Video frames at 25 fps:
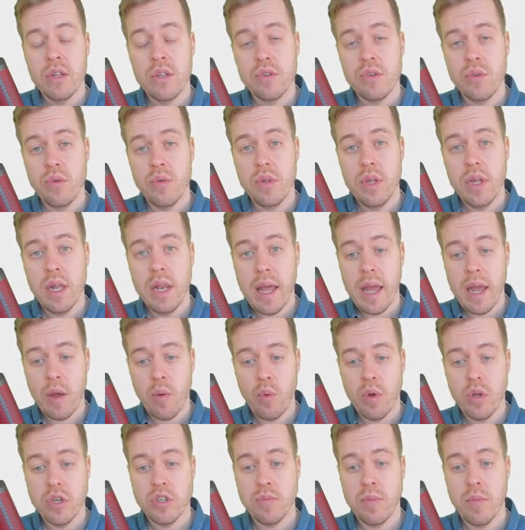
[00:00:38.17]
to the
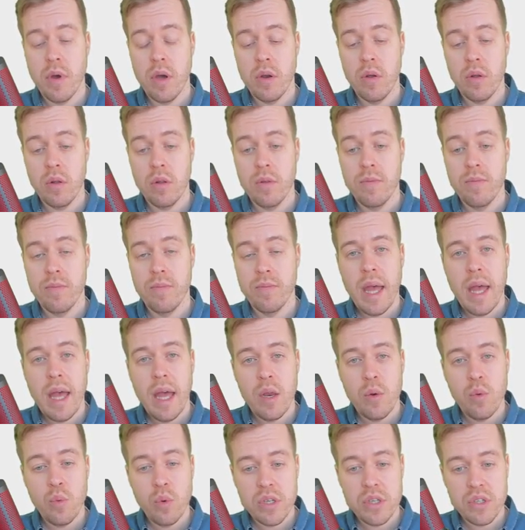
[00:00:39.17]
language model,
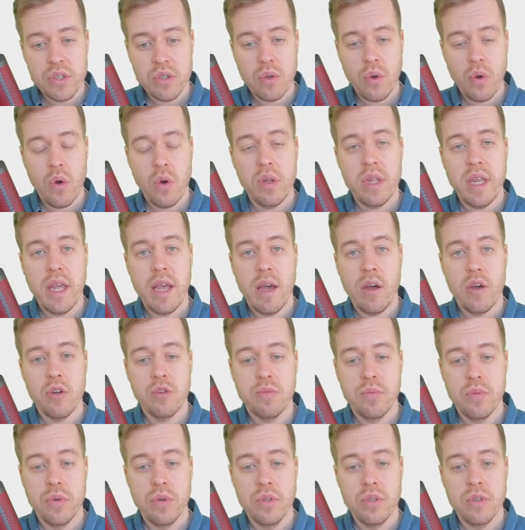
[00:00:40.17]
and we store the
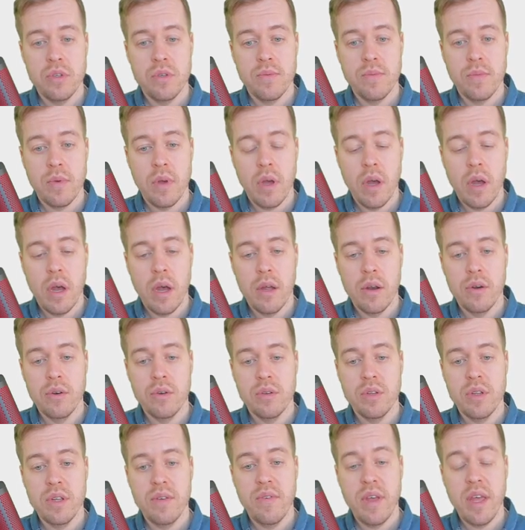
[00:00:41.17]
output
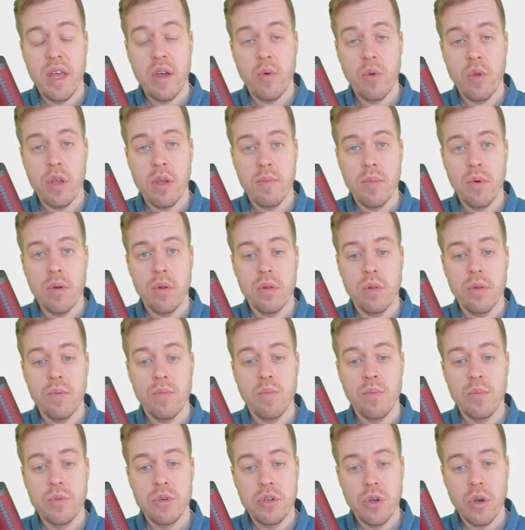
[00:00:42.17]
under the variable
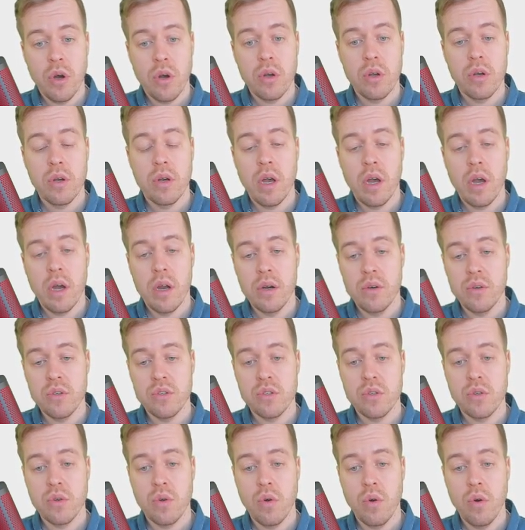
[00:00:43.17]
doc
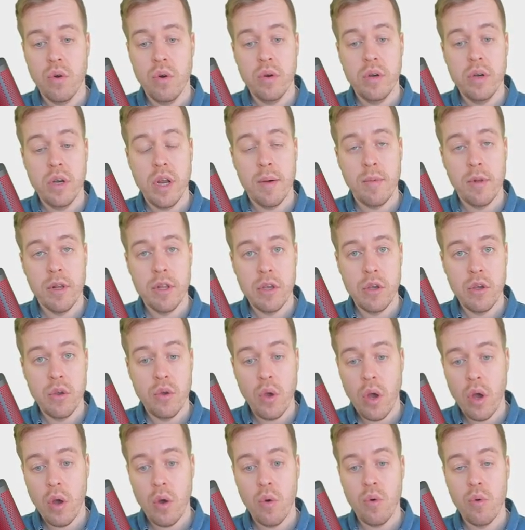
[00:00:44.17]
underscore
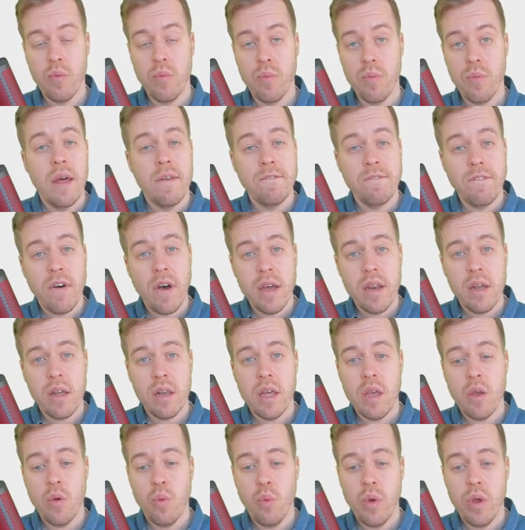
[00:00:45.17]
WO. And
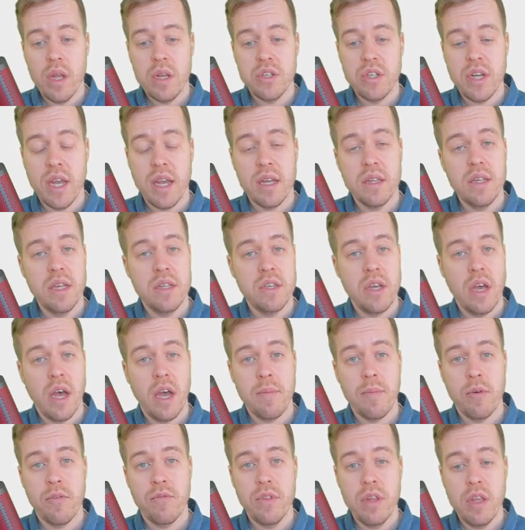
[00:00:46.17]
finally, we check the
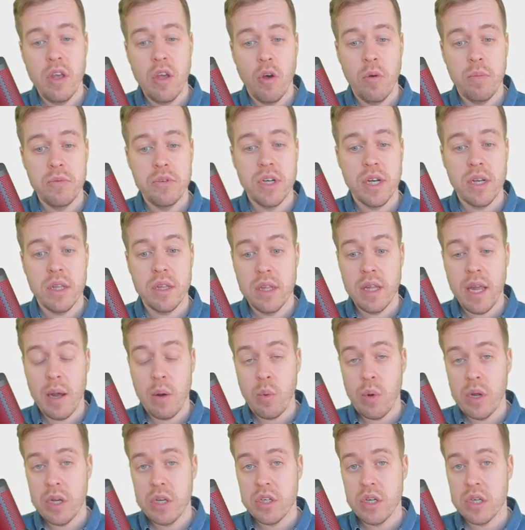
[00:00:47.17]
type of the object
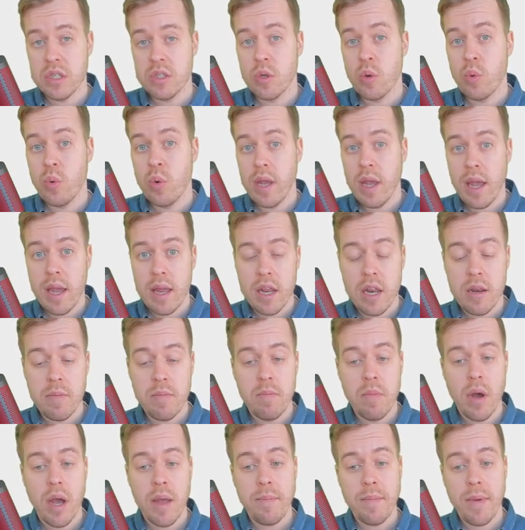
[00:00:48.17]
that we just created
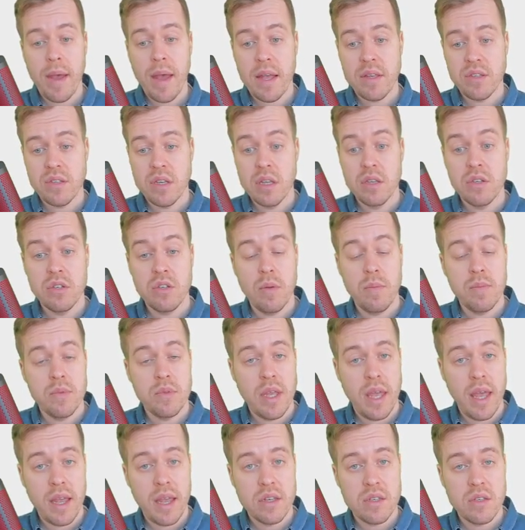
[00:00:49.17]
by passing some
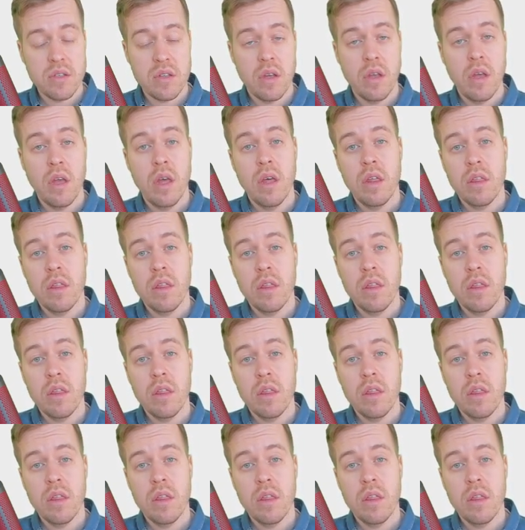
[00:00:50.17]
text